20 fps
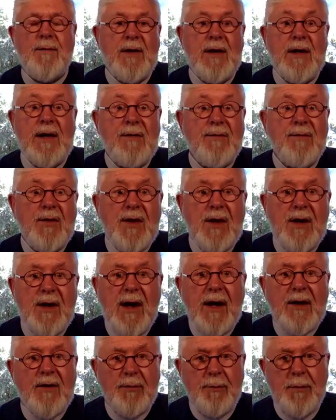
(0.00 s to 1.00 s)
even the
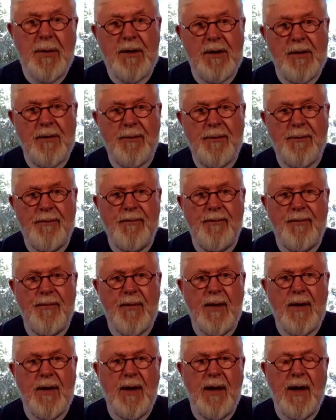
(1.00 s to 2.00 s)
next meal,
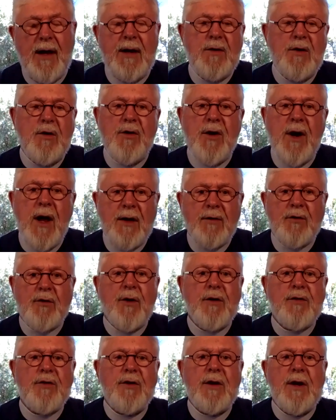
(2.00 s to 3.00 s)
and you're not
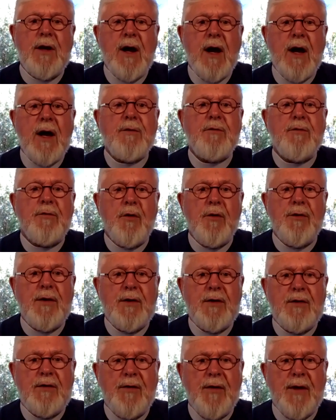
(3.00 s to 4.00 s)
trusting God for
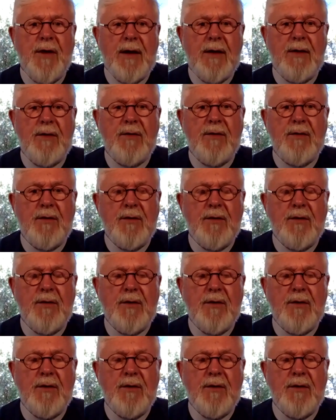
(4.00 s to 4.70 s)
these things,